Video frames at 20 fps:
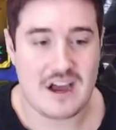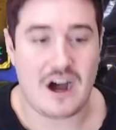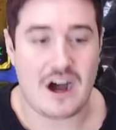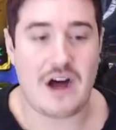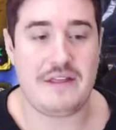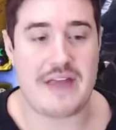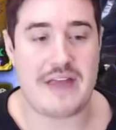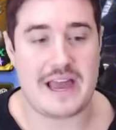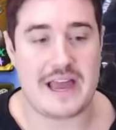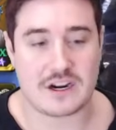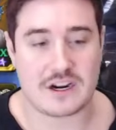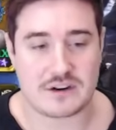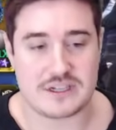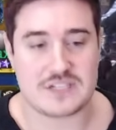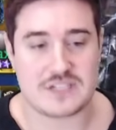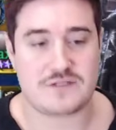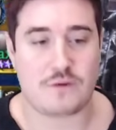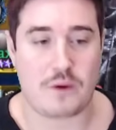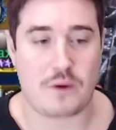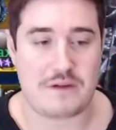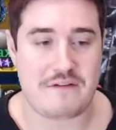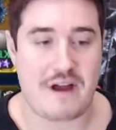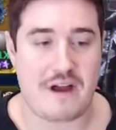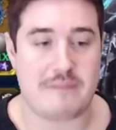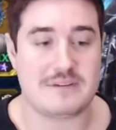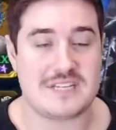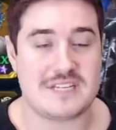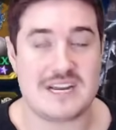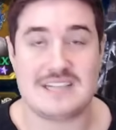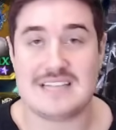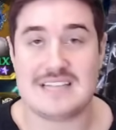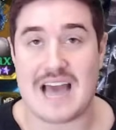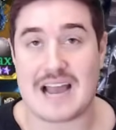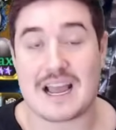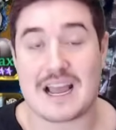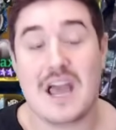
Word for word: on that increased 45% attack,